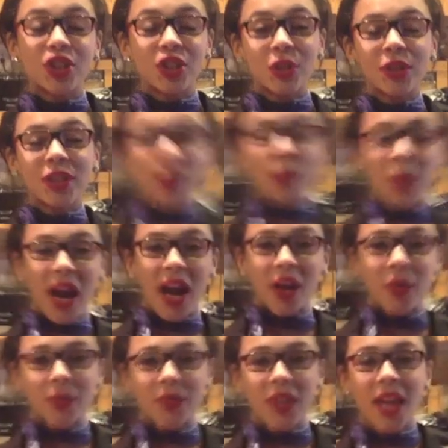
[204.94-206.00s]
Susie
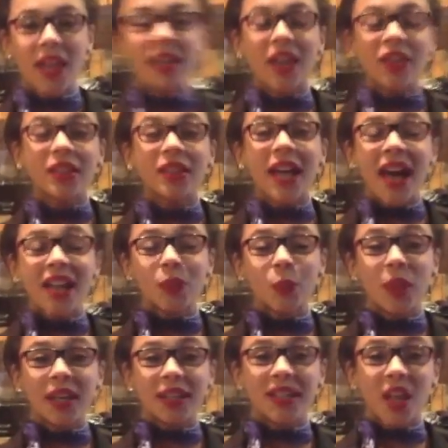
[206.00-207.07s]
Brown. Now, the last
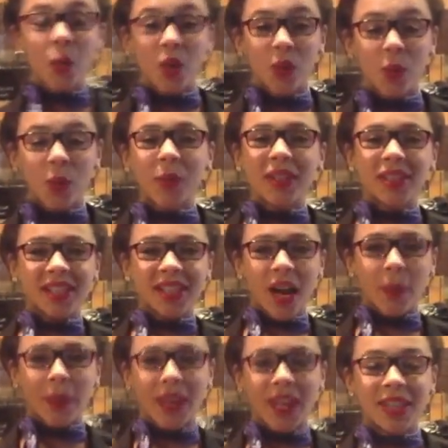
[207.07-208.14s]
place that we will be
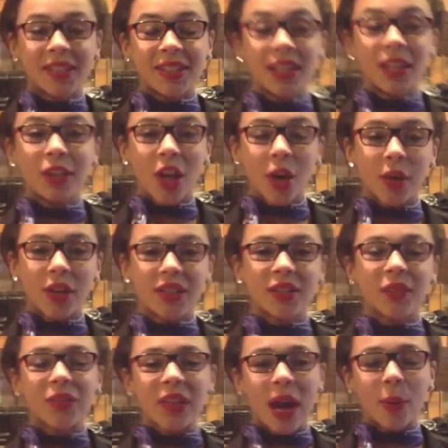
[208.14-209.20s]
stopping is the Lotus
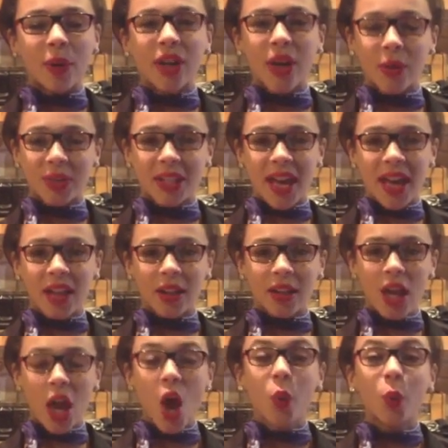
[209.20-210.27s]
Flower Hotel,
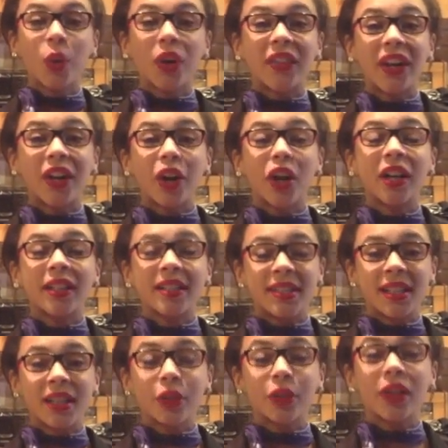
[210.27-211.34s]
where there are
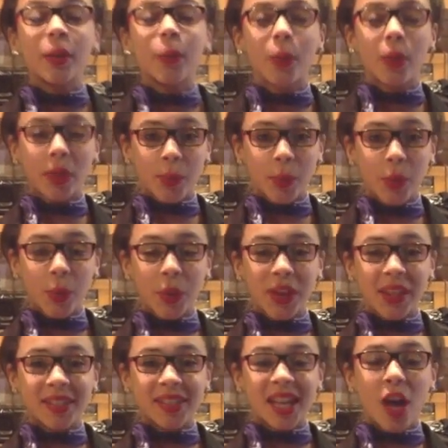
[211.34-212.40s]
auxiliary
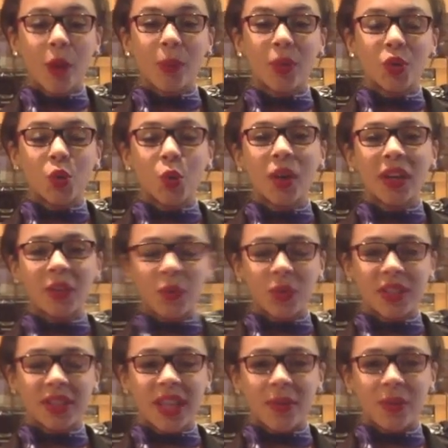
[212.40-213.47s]
employees to help you
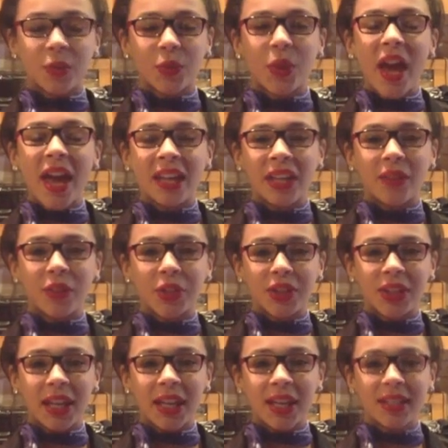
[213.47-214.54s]
24 7 for any of your
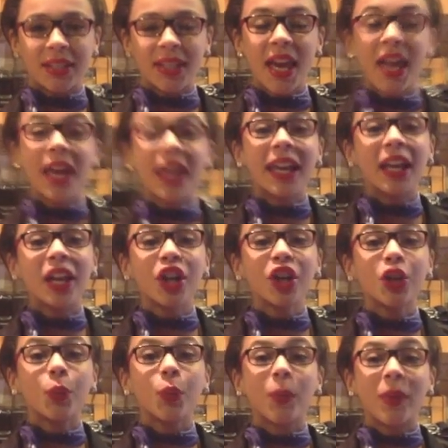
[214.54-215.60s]
needs. Here,
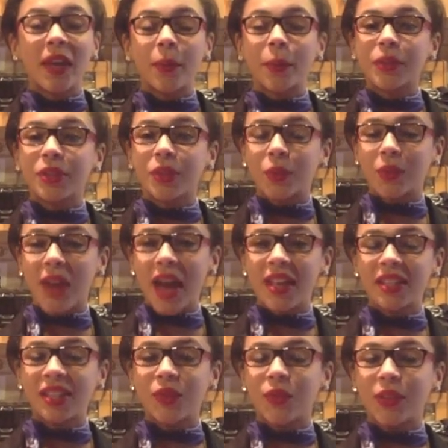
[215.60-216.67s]
you will be able to
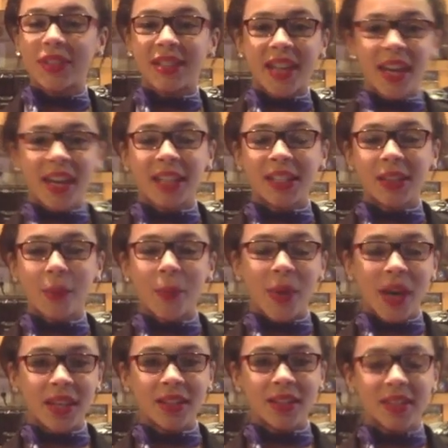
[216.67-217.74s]
rest for days,
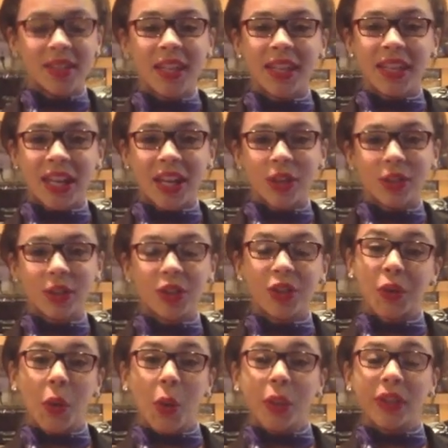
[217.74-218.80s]
months, years,
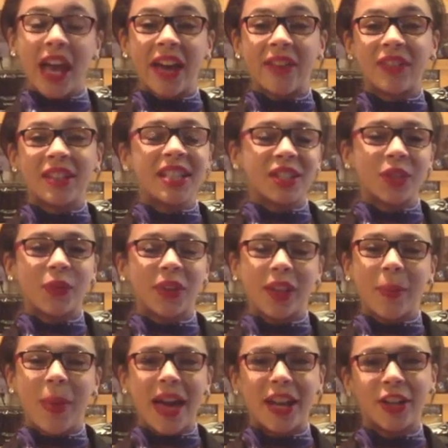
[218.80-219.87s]
your whole life. It doesn't
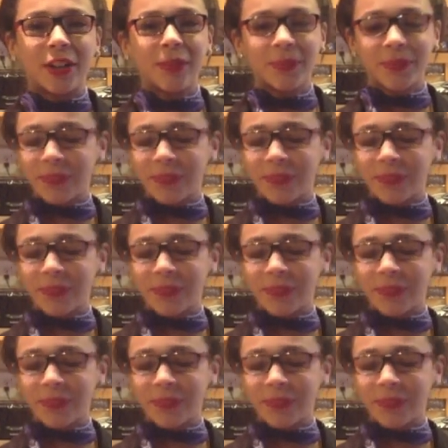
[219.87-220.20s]
really matter.